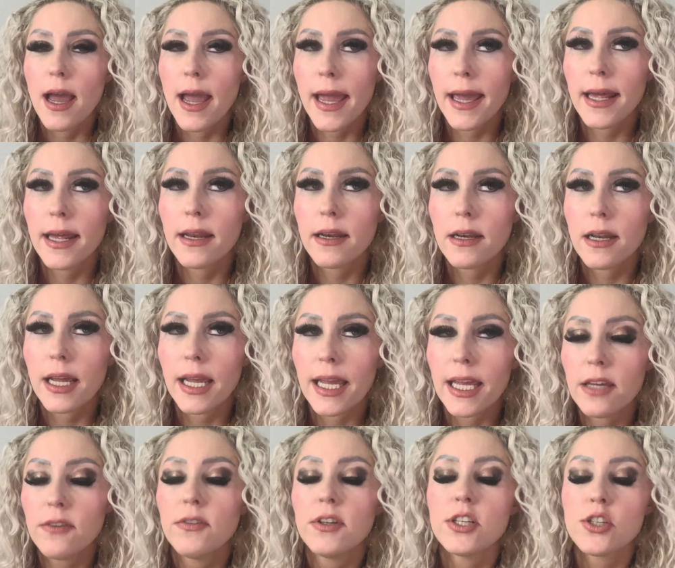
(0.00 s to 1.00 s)
And
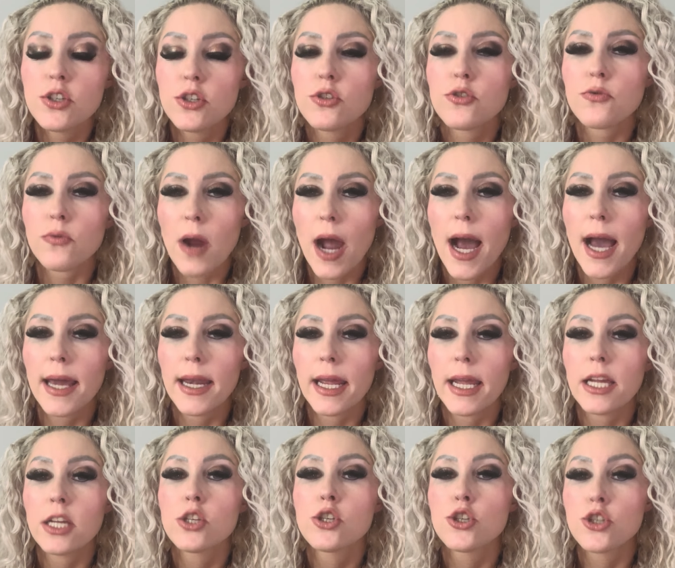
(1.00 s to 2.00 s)
even just
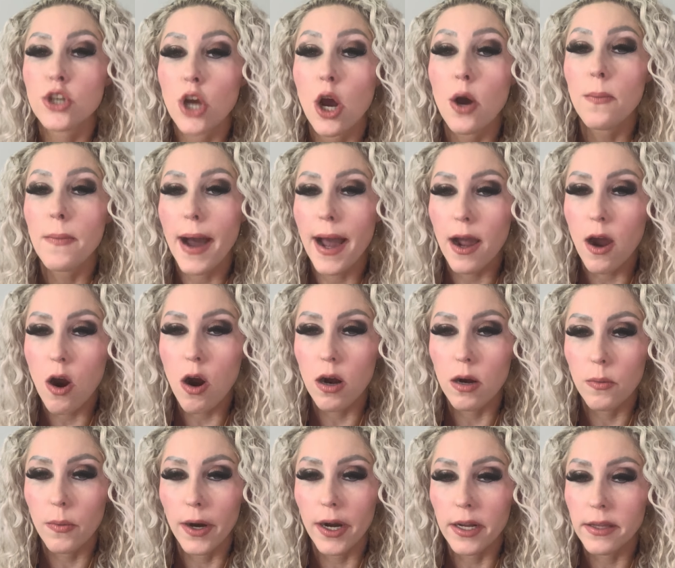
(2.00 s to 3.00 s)
writing, show my
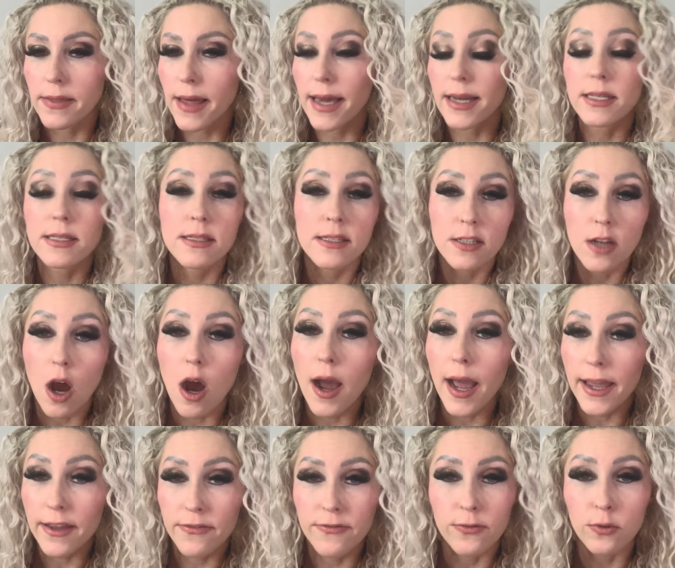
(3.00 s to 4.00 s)
artwork, that is
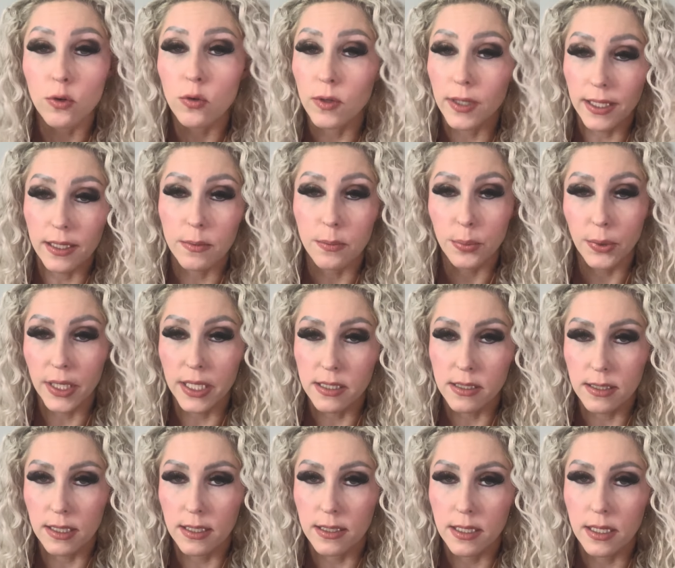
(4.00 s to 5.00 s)
not a full and complete
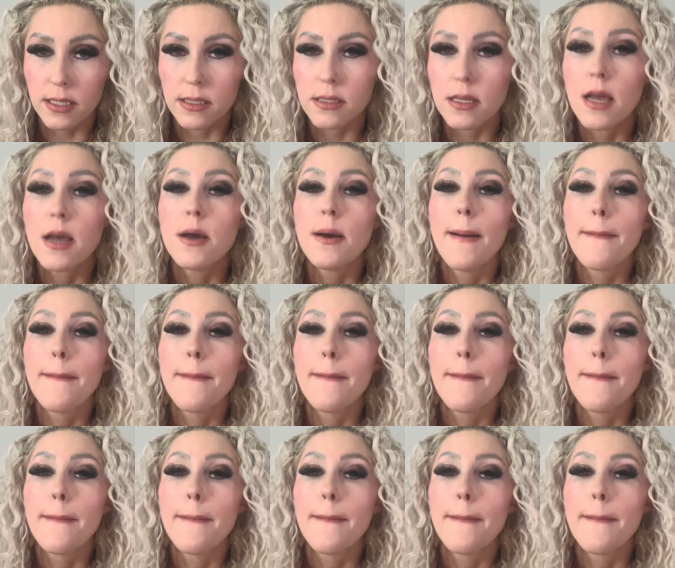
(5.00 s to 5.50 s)
sentence.